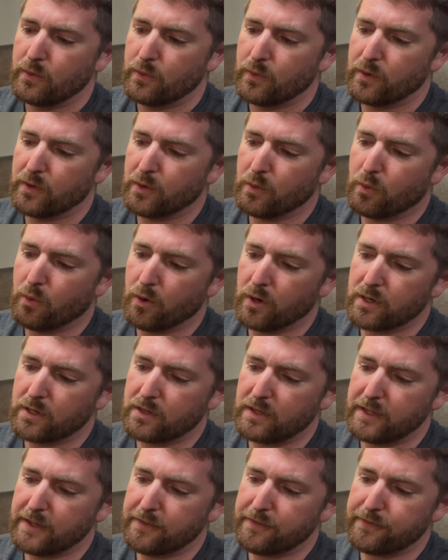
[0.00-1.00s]
with a
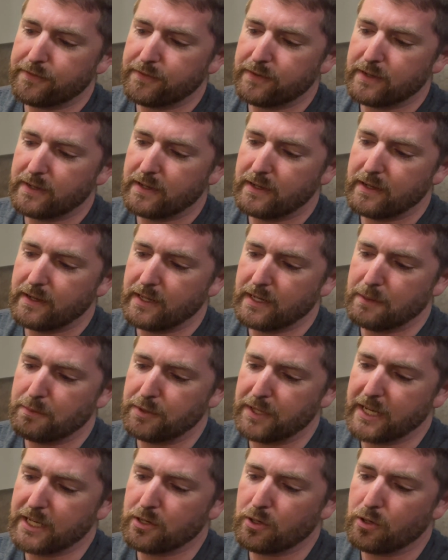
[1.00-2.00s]
Wharncliffe and a
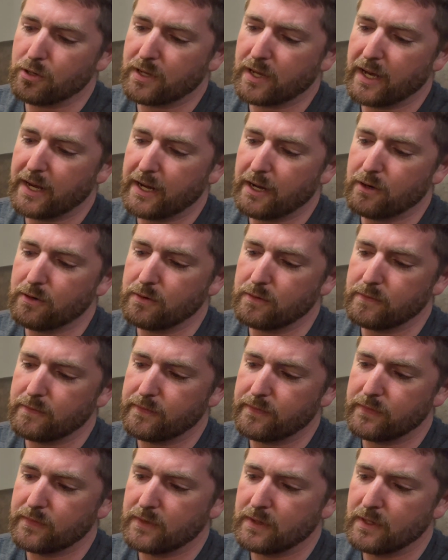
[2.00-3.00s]
blade hole cut out.
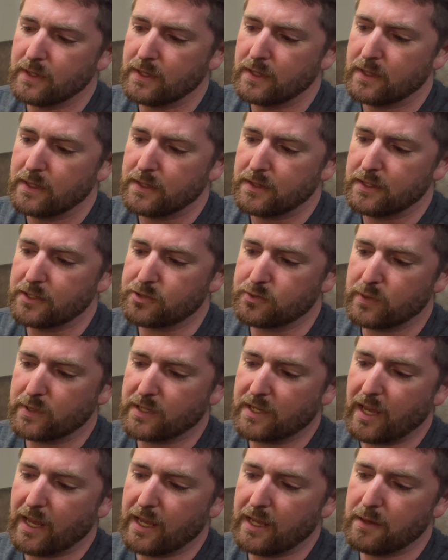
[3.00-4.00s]
This
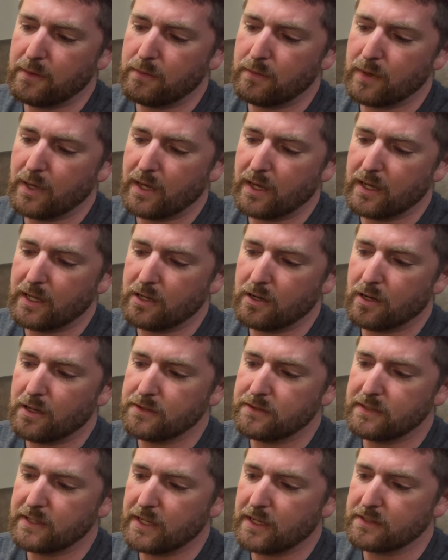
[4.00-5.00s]
one came in all
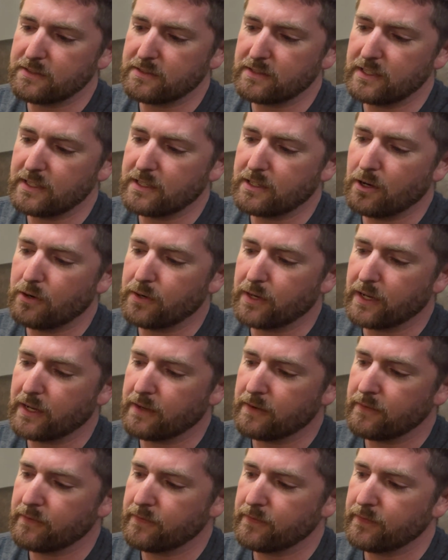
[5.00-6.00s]
DLC
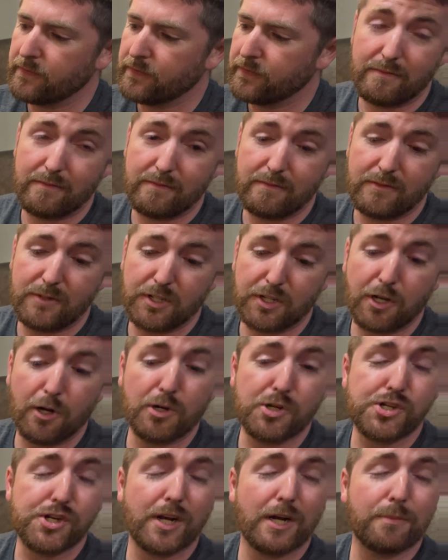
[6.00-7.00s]
coating.
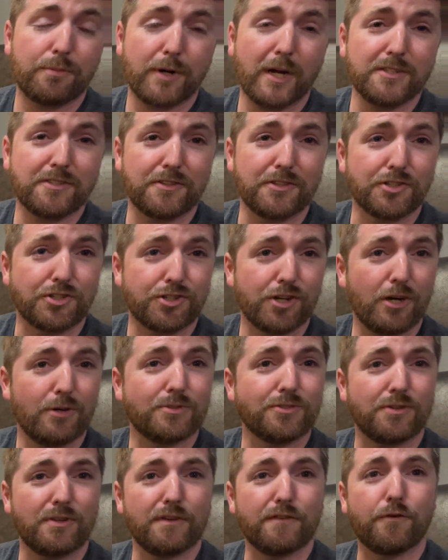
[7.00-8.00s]
Negotiated price at the show was only